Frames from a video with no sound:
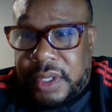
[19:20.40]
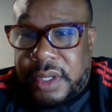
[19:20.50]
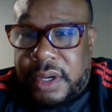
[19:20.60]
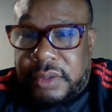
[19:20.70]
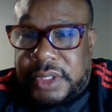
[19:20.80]

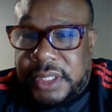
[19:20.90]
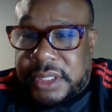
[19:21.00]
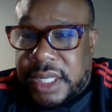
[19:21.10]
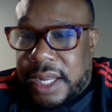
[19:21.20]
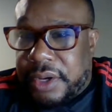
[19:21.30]
OG
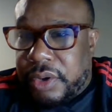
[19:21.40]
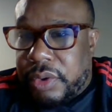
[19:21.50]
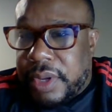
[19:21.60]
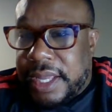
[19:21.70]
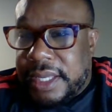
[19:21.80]
said, I
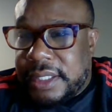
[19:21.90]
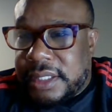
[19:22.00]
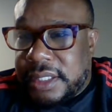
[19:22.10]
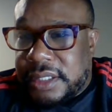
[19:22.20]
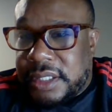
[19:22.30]
know
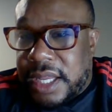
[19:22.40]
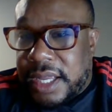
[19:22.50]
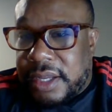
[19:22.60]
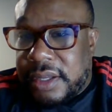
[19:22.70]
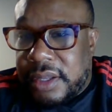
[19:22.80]
Ace and
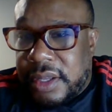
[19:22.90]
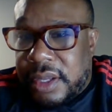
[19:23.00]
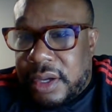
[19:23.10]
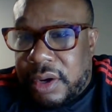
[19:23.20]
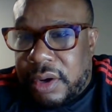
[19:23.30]
Check
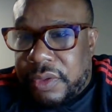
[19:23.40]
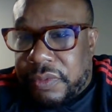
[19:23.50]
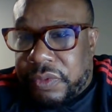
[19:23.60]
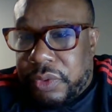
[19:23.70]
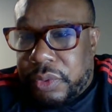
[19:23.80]
are the
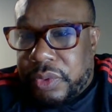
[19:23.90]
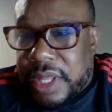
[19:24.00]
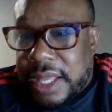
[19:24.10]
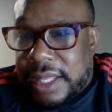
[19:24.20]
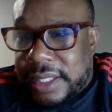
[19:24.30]
few
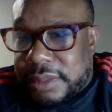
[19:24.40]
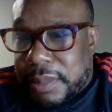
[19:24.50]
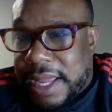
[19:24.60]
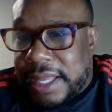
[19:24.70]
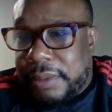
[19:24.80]
that is
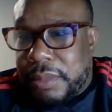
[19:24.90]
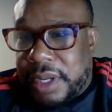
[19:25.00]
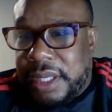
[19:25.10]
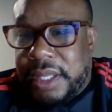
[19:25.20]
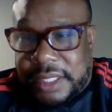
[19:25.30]
making
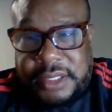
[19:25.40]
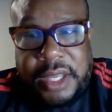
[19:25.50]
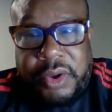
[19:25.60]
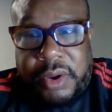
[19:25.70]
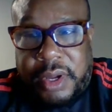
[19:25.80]
money. Yes,
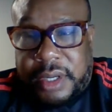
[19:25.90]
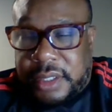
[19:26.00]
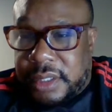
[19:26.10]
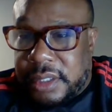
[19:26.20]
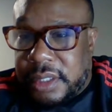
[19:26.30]
they are.
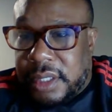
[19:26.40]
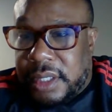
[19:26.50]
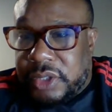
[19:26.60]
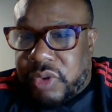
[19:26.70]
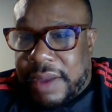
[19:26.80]

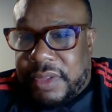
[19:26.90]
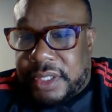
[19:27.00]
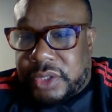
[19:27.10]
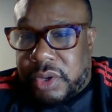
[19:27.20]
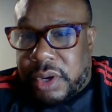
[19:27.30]
Traveling
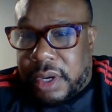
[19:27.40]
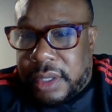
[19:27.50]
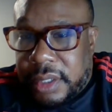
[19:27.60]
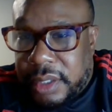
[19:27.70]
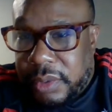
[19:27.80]
is
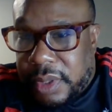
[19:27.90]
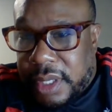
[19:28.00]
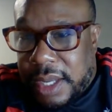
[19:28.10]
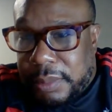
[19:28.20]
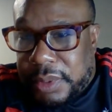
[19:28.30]
hard. You
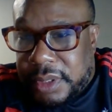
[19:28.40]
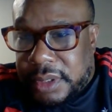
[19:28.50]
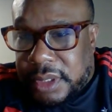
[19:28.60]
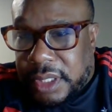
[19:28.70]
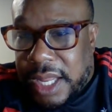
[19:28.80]

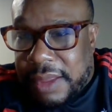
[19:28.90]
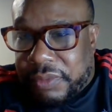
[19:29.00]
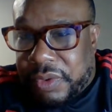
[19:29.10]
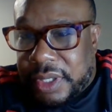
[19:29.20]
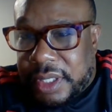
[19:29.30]
accomplish a lot,
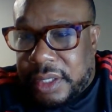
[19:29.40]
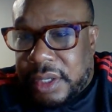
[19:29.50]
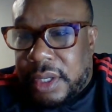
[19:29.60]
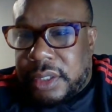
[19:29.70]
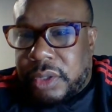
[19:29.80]
Philly.
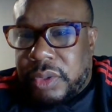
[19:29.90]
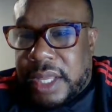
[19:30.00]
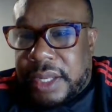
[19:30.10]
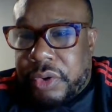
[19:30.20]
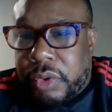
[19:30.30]
Don't
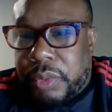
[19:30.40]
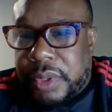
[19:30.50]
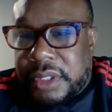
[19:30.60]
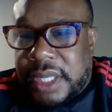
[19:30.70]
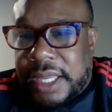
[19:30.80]
let no
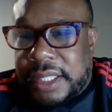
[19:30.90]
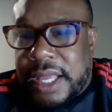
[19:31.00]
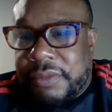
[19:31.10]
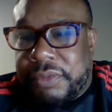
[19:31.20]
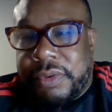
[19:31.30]
one take
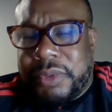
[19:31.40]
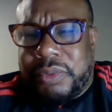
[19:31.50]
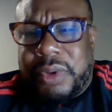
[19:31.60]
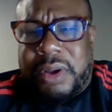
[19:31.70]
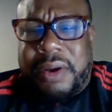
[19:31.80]
that from
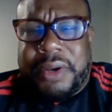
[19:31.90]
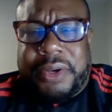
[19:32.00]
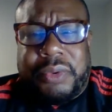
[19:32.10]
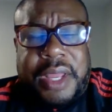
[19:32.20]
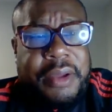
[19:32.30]
you. Oh, I already
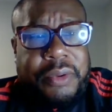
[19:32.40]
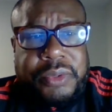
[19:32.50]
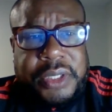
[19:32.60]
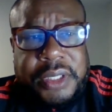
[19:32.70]
know that, OG.